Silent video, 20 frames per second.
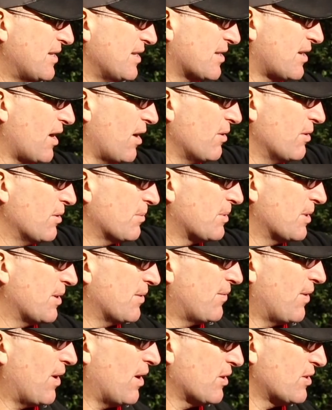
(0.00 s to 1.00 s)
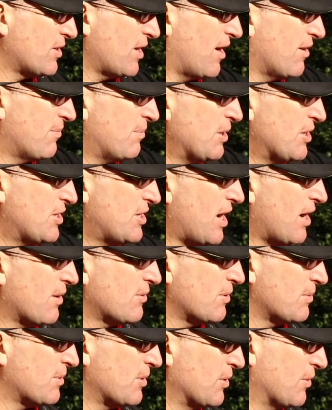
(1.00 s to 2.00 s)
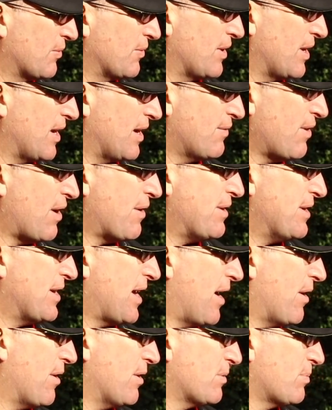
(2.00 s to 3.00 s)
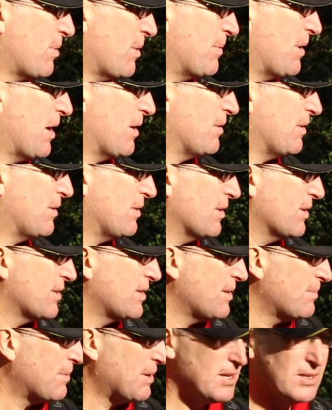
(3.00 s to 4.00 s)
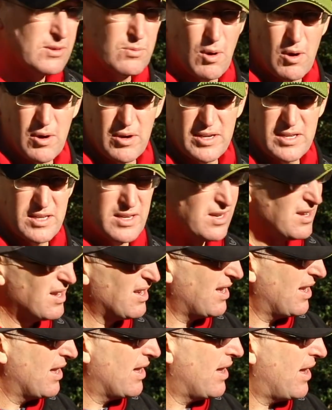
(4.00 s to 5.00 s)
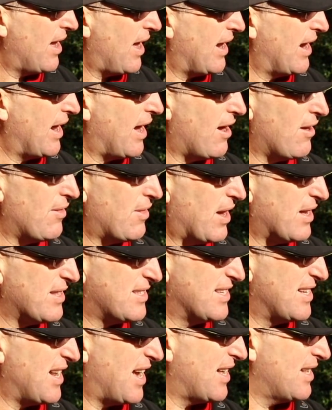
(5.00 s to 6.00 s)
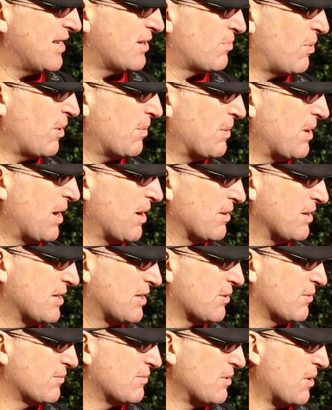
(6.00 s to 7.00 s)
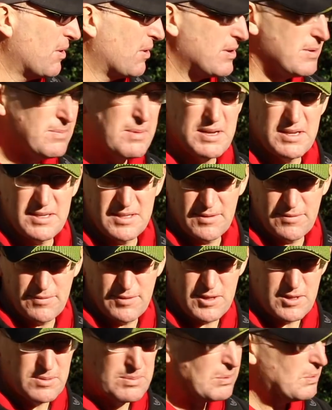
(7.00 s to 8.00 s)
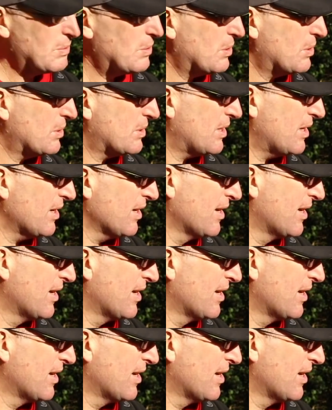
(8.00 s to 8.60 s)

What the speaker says: it's going up to the far shaft, but it shallows up to nothing here, very narrow, it's probably only 30 metres wide, and out of that today there's probably only sort of 9 metres of fishable water.